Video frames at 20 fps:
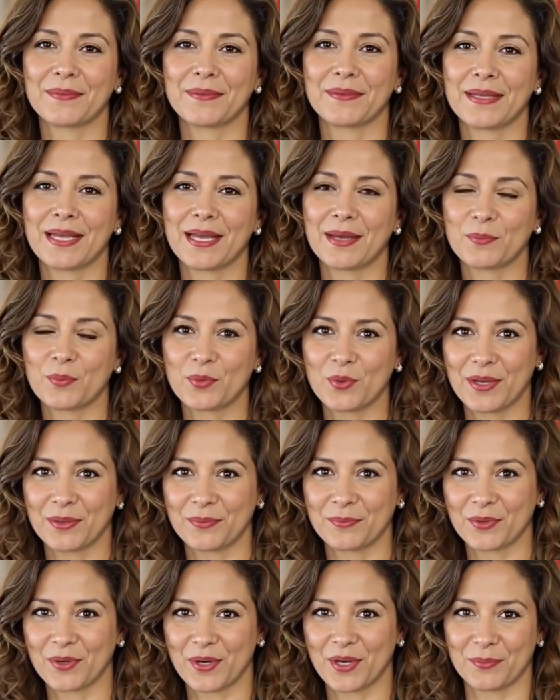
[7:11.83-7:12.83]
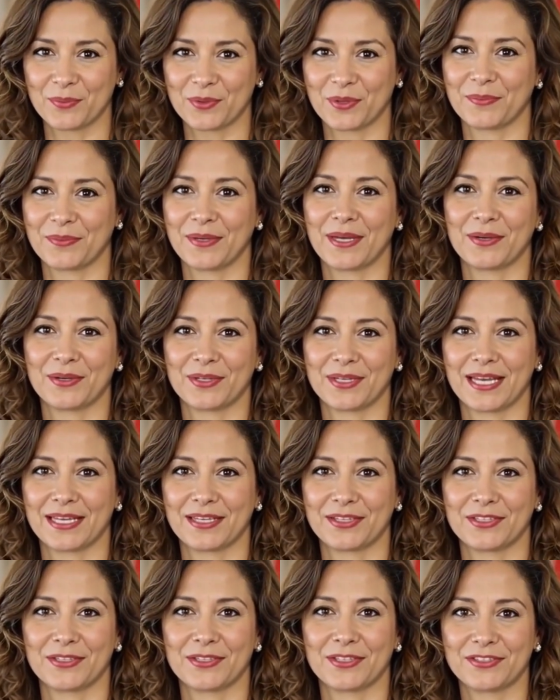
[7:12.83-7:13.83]
Name 1 problem that
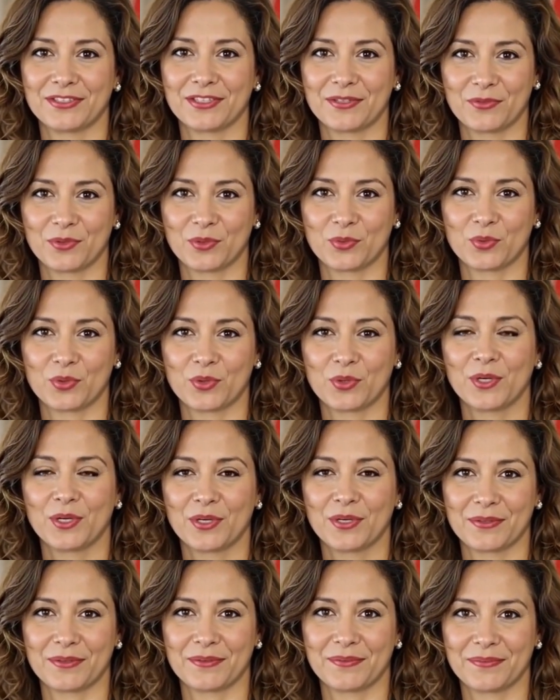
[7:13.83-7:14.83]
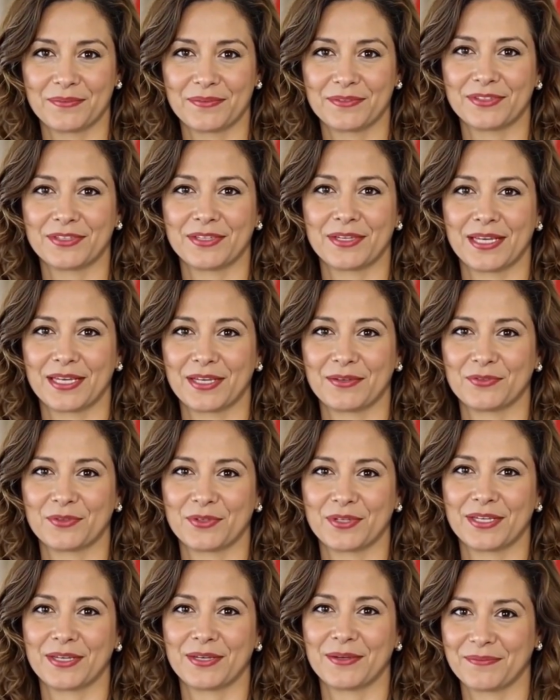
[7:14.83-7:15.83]
led to the Civil War.
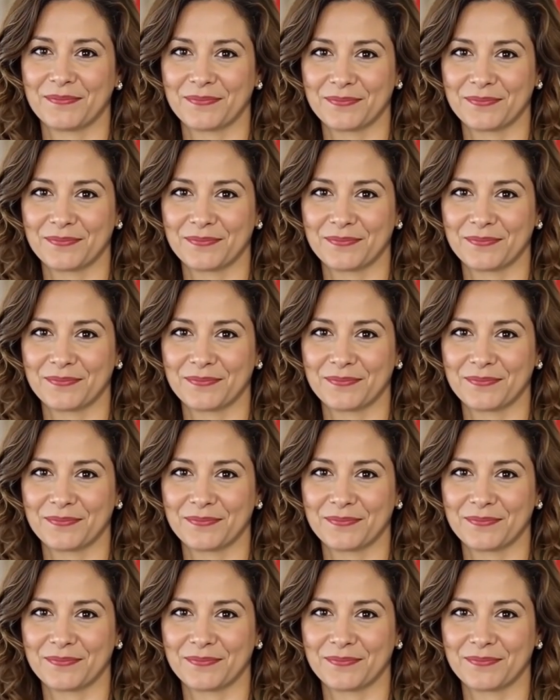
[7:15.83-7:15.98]
Slavery.